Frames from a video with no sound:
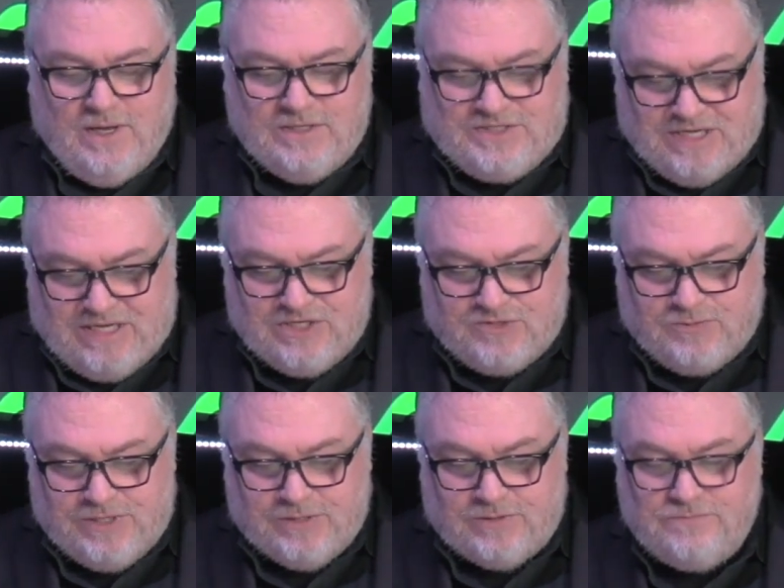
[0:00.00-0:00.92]
to
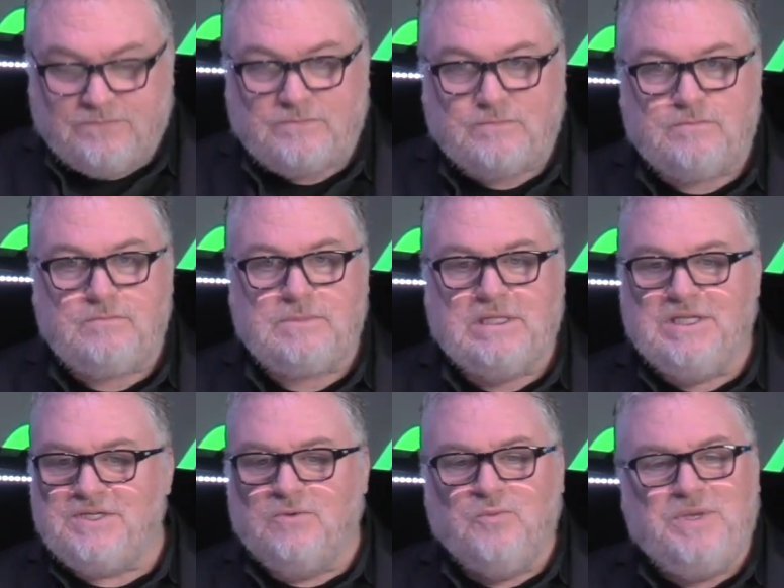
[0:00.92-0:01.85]
Israel.
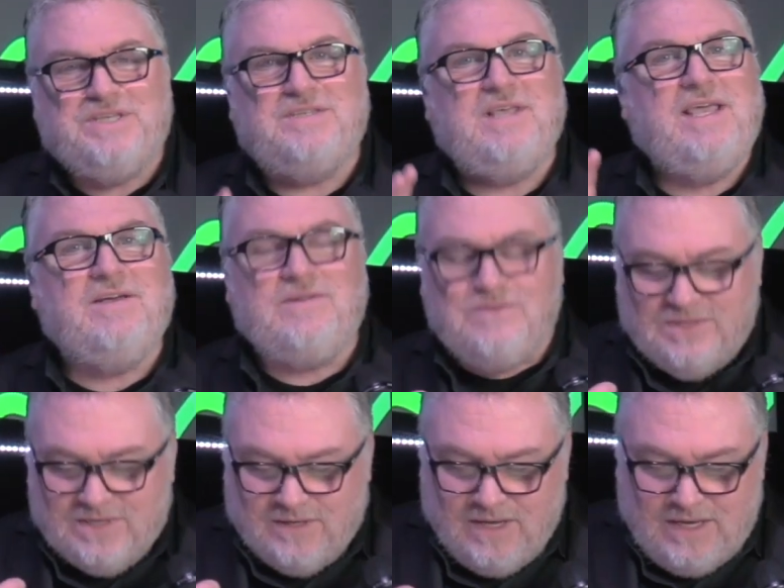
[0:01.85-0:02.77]
Listen, we sailed
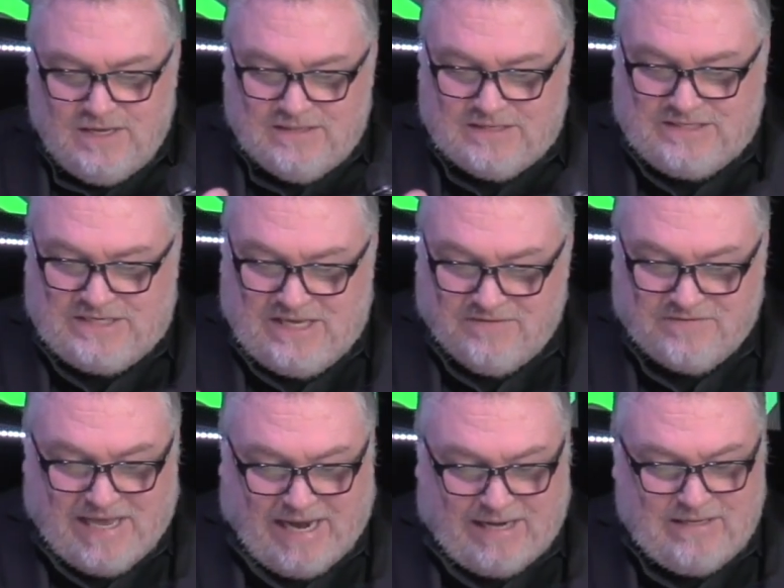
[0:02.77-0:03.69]
the Sea
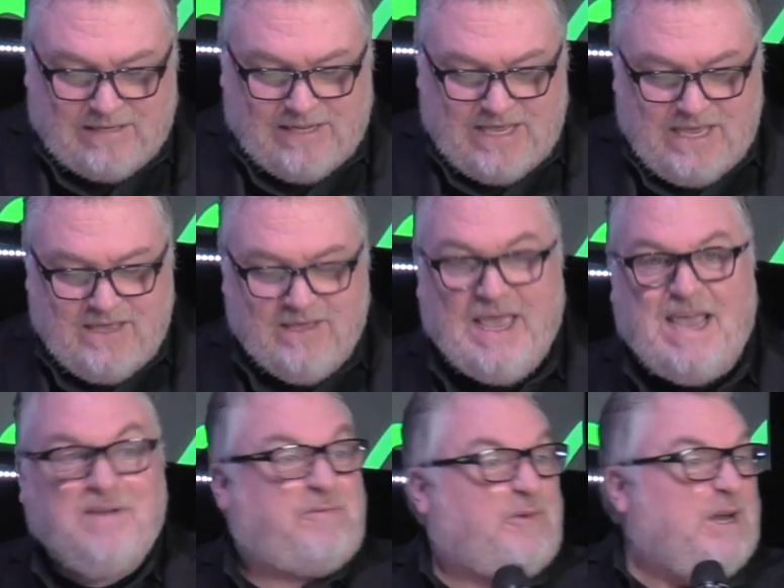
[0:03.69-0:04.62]
of Galilee,
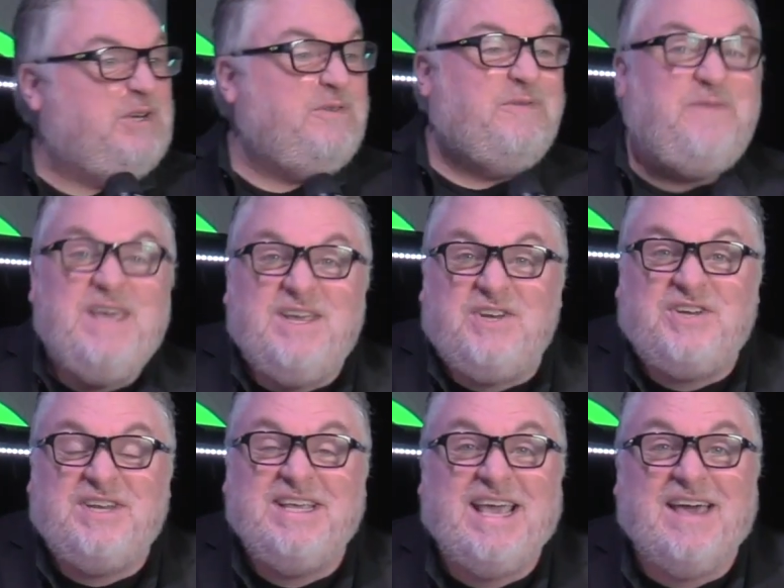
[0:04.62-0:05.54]
ate fresh
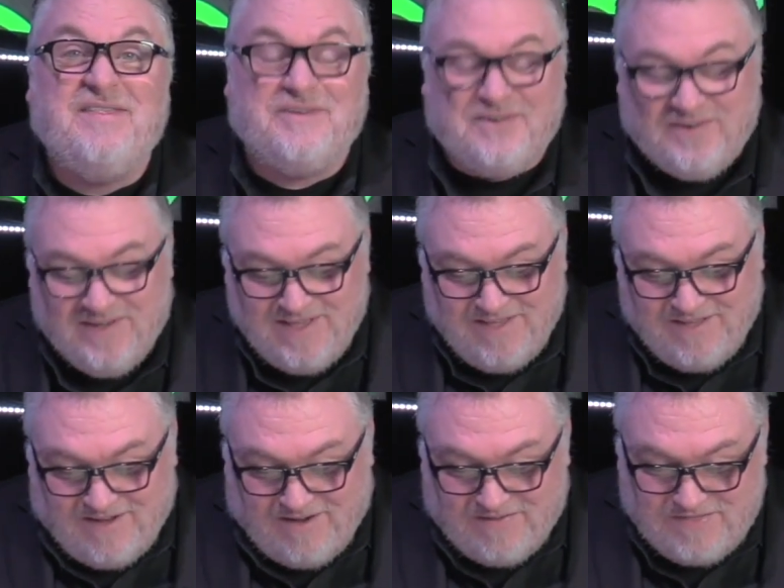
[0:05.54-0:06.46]
fish together
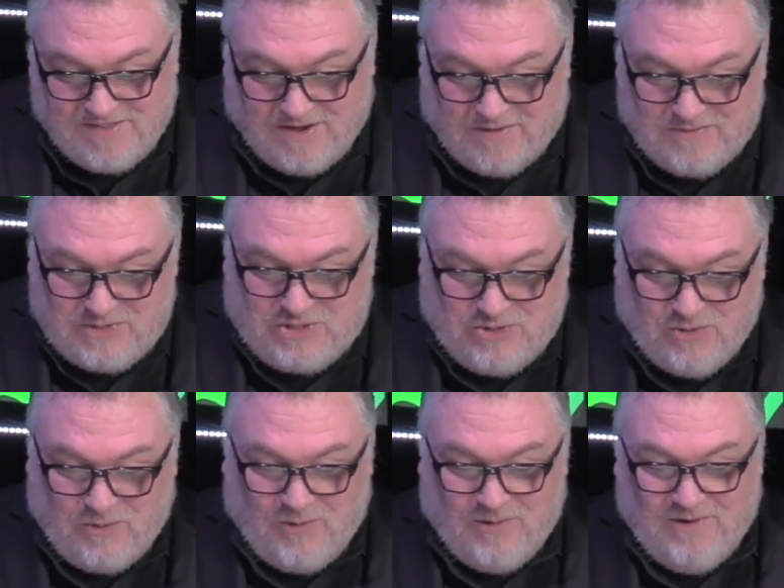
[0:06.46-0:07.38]
on the
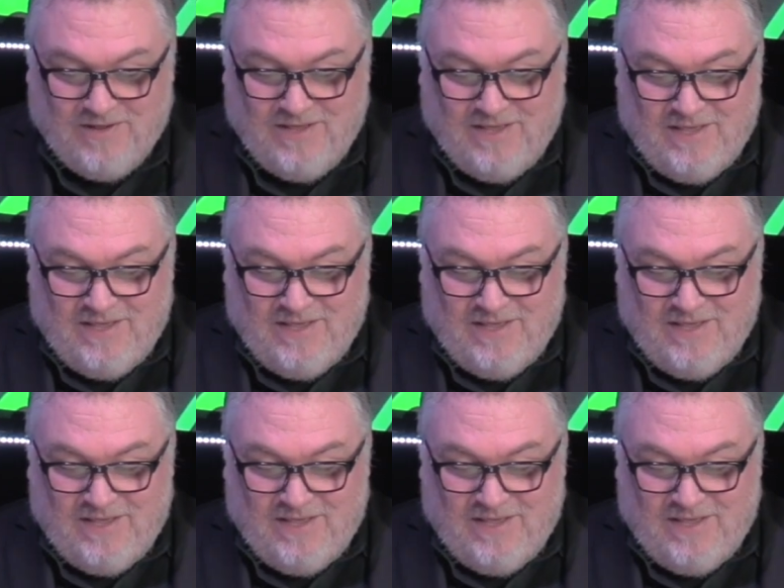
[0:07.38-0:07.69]
shore.